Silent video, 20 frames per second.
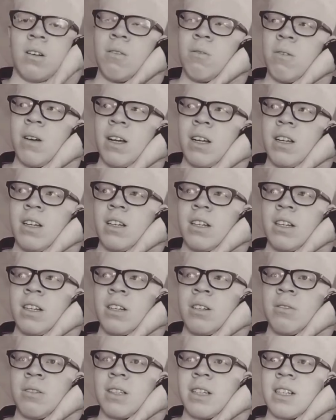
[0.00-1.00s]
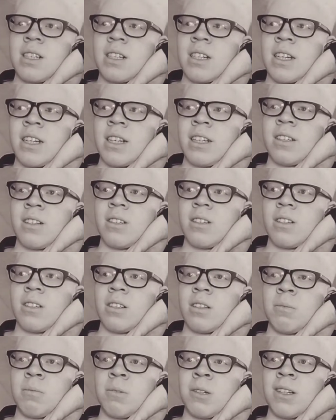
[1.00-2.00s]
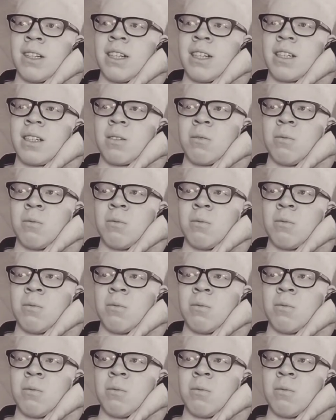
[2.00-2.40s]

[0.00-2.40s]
Well, you know what they say early bird gets